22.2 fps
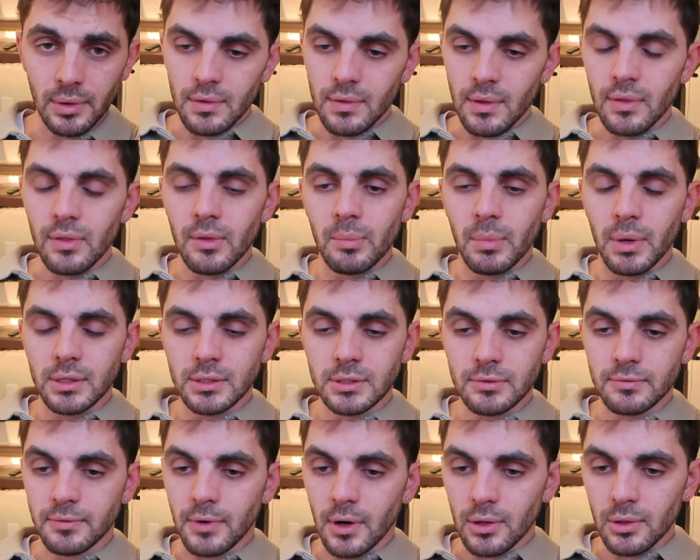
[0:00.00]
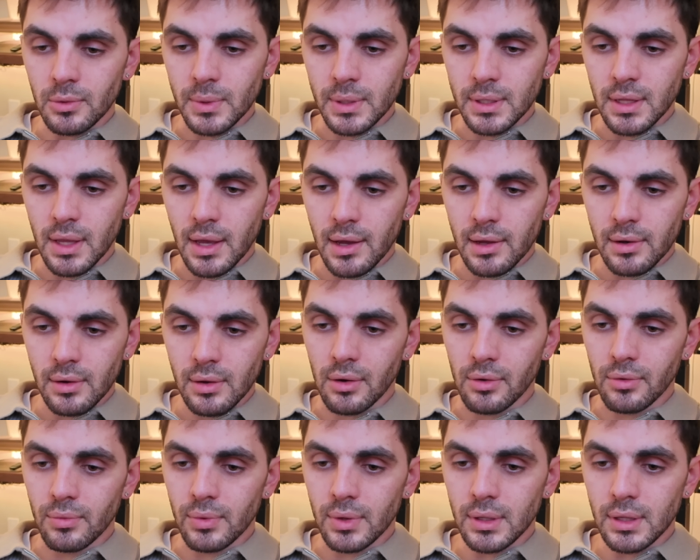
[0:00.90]
And then the months following that
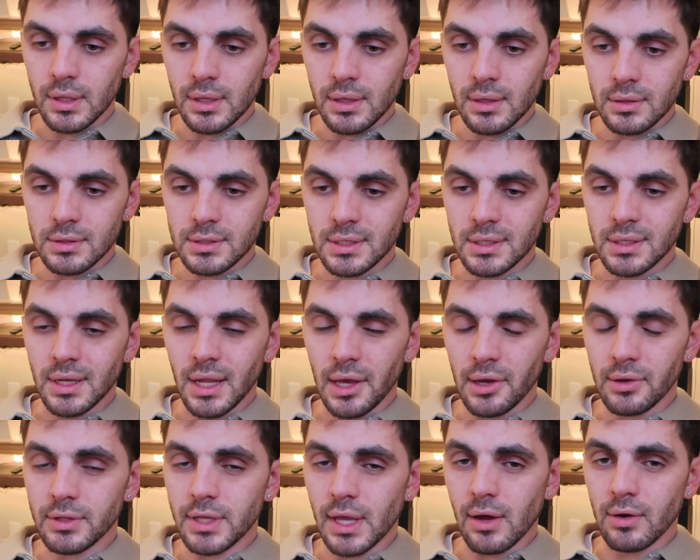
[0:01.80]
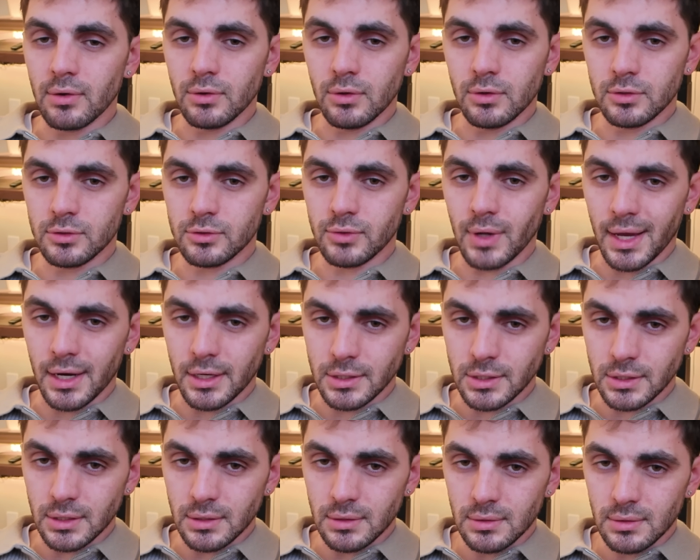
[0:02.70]
are really to nail down your strategy.